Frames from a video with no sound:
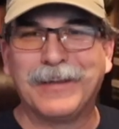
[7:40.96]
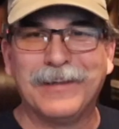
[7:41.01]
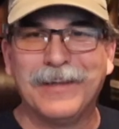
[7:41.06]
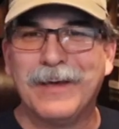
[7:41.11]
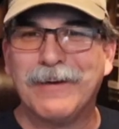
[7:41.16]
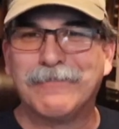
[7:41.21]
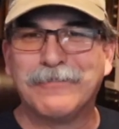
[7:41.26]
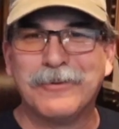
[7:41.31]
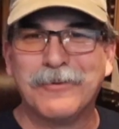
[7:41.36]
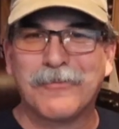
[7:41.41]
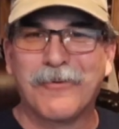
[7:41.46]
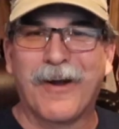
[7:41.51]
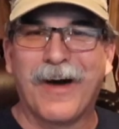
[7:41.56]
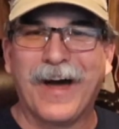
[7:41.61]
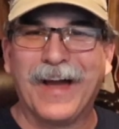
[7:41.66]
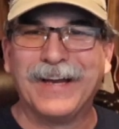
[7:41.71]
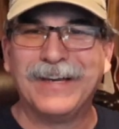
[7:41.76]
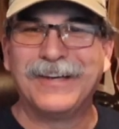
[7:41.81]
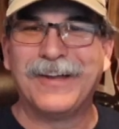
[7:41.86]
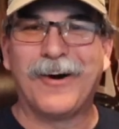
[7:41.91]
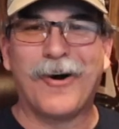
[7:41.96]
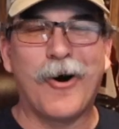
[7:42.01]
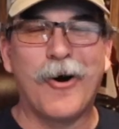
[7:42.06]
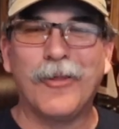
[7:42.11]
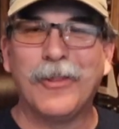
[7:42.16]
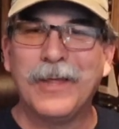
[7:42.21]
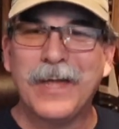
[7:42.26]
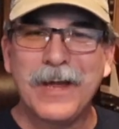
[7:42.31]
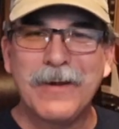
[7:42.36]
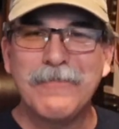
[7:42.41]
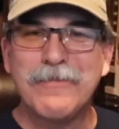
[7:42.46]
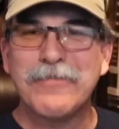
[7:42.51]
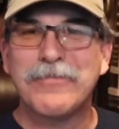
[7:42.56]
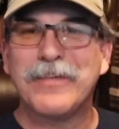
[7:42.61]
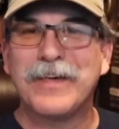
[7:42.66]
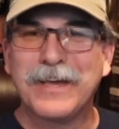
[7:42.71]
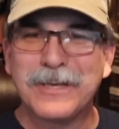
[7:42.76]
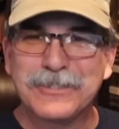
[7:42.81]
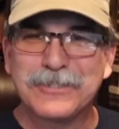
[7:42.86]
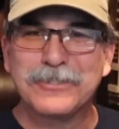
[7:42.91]
left and right.
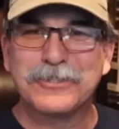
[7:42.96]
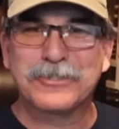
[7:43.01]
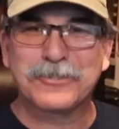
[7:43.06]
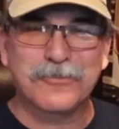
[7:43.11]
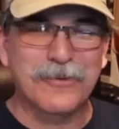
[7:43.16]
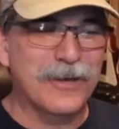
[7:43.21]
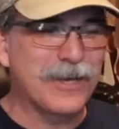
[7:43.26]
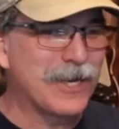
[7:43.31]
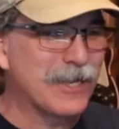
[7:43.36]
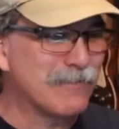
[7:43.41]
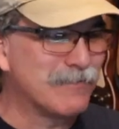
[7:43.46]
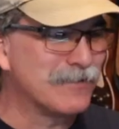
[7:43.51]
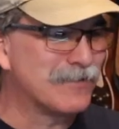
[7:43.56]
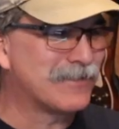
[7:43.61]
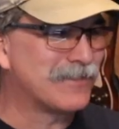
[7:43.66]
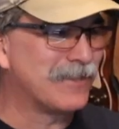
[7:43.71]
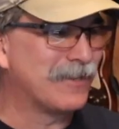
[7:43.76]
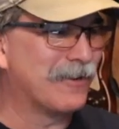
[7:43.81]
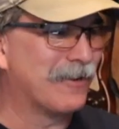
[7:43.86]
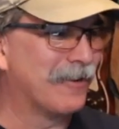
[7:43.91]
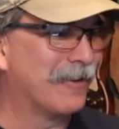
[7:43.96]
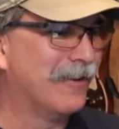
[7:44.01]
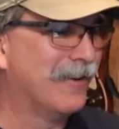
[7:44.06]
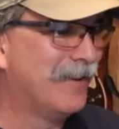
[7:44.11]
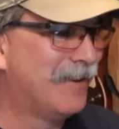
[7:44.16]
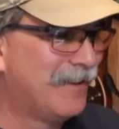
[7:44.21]
Everything's just straight up the center.